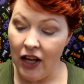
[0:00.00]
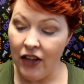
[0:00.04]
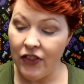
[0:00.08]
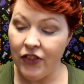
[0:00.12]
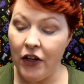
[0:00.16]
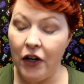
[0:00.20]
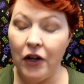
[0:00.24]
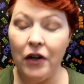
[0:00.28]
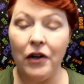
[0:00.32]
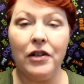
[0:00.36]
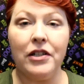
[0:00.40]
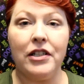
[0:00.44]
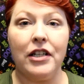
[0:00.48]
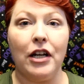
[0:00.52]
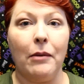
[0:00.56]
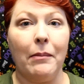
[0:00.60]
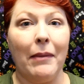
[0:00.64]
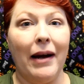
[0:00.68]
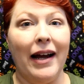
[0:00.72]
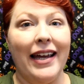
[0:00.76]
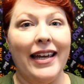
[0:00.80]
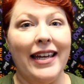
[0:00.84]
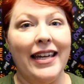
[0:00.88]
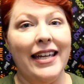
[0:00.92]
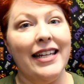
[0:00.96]
those are
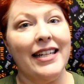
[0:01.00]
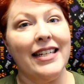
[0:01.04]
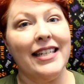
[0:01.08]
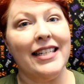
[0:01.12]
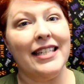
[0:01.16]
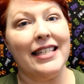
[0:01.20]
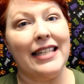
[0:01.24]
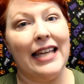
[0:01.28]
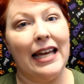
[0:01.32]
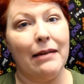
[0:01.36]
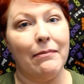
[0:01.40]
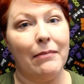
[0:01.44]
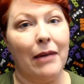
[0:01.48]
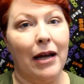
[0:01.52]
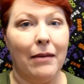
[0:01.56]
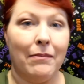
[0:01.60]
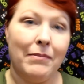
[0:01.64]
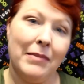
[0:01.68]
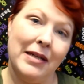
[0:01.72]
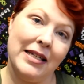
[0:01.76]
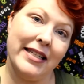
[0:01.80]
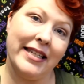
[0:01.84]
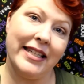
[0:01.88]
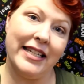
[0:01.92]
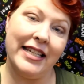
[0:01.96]
my hits and my
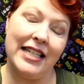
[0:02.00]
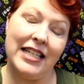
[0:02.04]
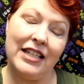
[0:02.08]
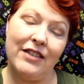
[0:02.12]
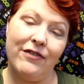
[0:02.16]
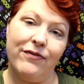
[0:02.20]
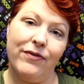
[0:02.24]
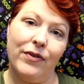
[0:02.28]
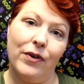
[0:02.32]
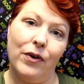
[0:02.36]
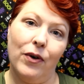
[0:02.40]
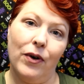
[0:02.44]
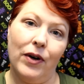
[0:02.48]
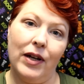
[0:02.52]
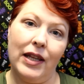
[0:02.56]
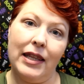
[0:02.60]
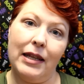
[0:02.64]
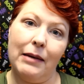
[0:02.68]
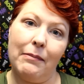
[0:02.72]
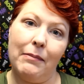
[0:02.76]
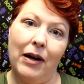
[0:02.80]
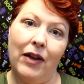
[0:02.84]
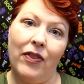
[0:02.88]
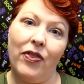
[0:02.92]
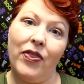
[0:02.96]
misses for
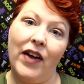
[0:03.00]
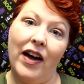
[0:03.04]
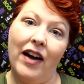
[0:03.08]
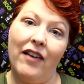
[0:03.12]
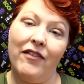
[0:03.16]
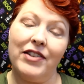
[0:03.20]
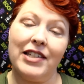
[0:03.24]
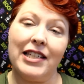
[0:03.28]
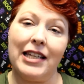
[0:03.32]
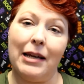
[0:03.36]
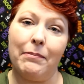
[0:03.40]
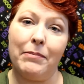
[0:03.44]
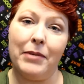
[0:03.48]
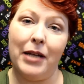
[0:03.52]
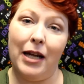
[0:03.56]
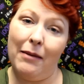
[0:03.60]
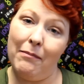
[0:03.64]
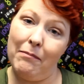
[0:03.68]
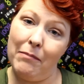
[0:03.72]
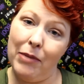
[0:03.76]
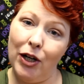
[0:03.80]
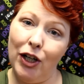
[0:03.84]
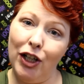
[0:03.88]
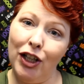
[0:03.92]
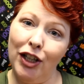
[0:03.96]
the month of
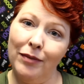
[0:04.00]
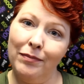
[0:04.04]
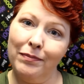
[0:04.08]
September.